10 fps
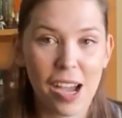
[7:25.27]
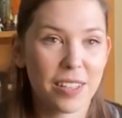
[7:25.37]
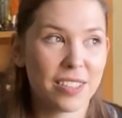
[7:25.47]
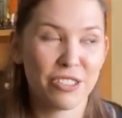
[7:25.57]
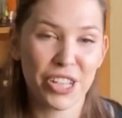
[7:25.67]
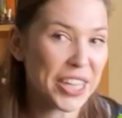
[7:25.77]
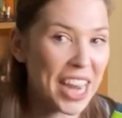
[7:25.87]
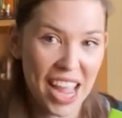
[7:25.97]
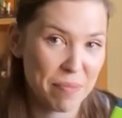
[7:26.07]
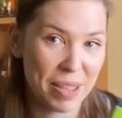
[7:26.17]
It's not
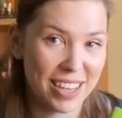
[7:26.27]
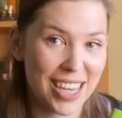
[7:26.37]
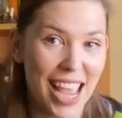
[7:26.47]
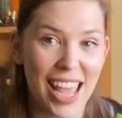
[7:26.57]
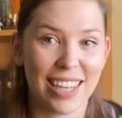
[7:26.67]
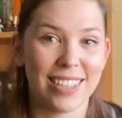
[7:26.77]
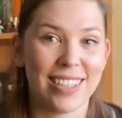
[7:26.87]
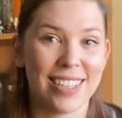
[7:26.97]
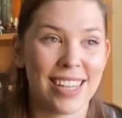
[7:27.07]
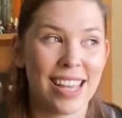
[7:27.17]
gonna happen.
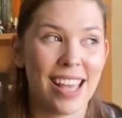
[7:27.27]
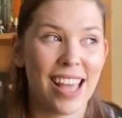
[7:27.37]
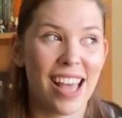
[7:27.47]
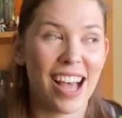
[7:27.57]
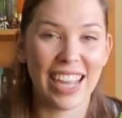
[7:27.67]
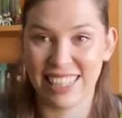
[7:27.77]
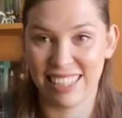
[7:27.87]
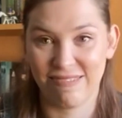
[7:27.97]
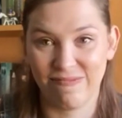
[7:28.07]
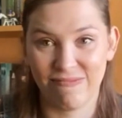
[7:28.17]
And I did.
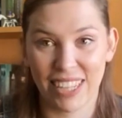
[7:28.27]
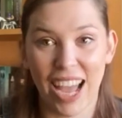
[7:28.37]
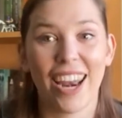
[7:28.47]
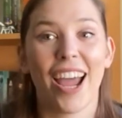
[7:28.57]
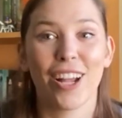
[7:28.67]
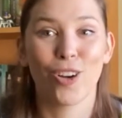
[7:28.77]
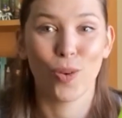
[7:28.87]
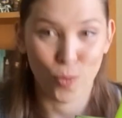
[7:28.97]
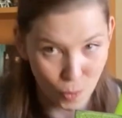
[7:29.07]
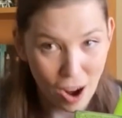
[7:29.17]
And I
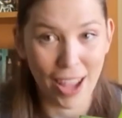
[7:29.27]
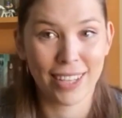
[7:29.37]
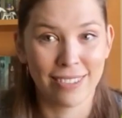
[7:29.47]
cried.